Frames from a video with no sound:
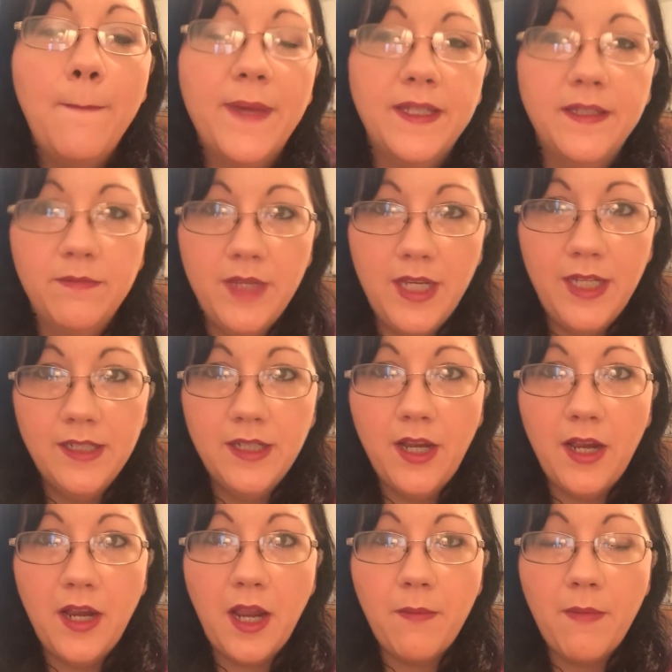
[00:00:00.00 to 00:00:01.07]
But in the
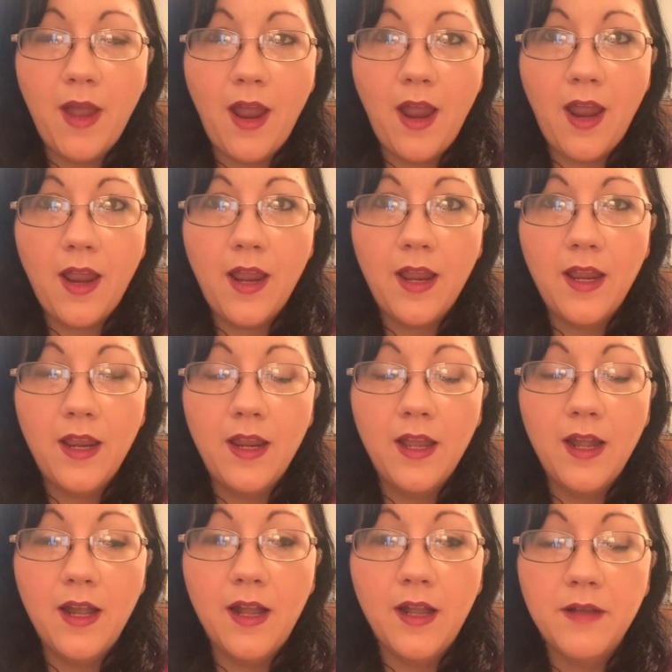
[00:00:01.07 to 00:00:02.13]
meantime, I
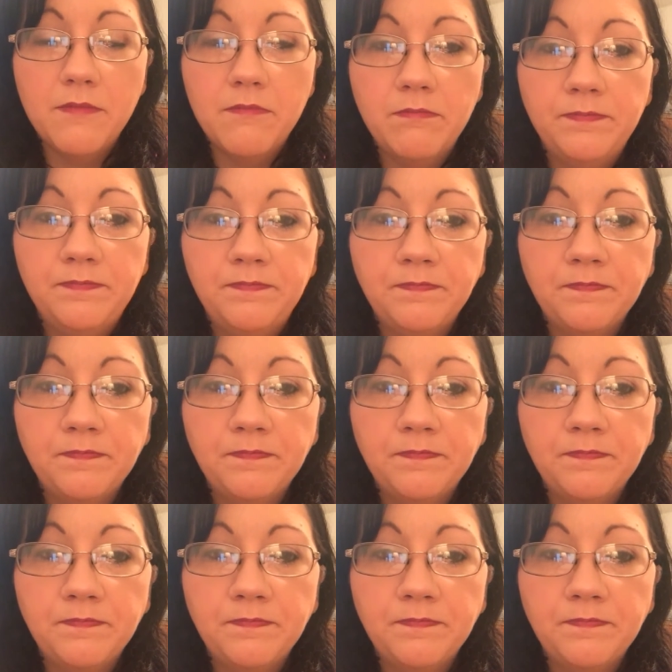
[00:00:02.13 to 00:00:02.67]
um,